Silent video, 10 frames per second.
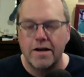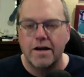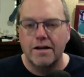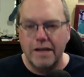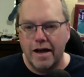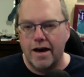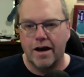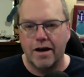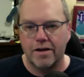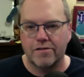Leah
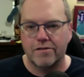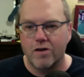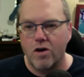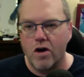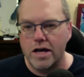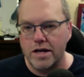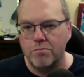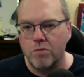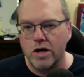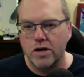asks, "Hi Ed,
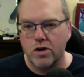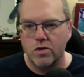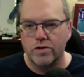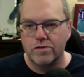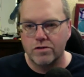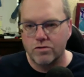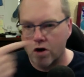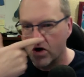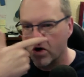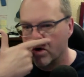my goal is to
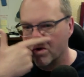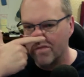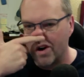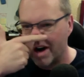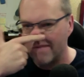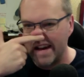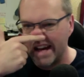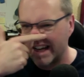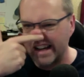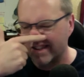grow my
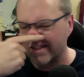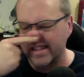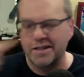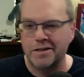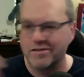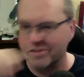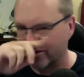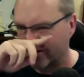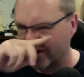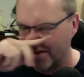Magcast."
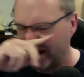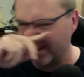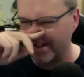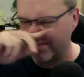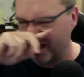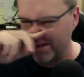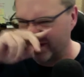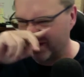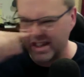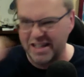Sorry about this, people.
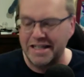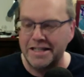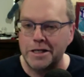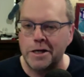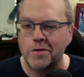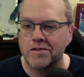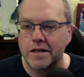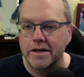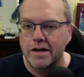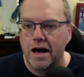I've got an itchy nose.
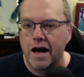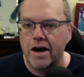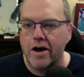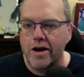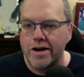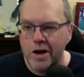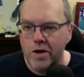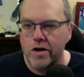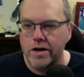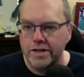I
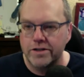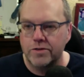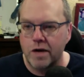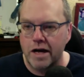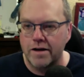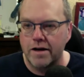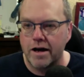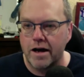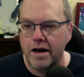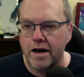know I need to run
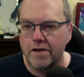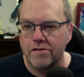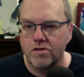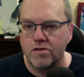social